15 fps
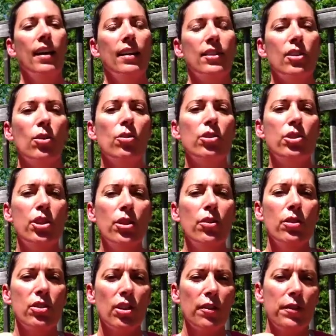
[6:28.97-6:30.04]
So
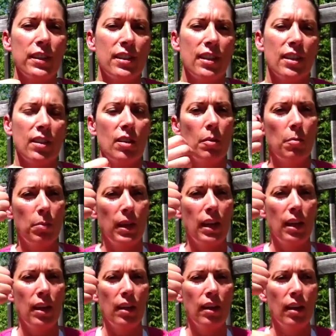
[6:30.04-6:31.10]
two surfaces
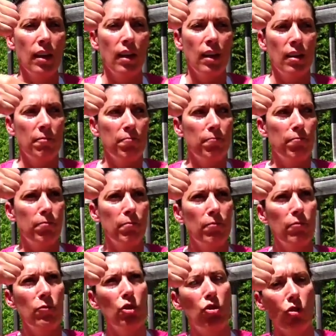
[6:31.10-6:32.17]
being
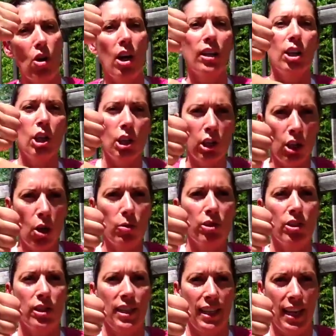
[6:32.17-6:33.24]
drawn
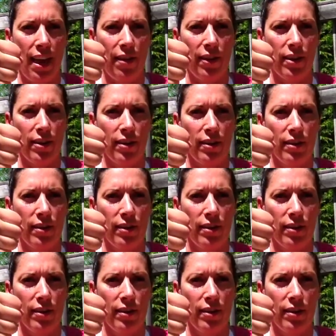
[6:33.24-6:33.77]
closer together.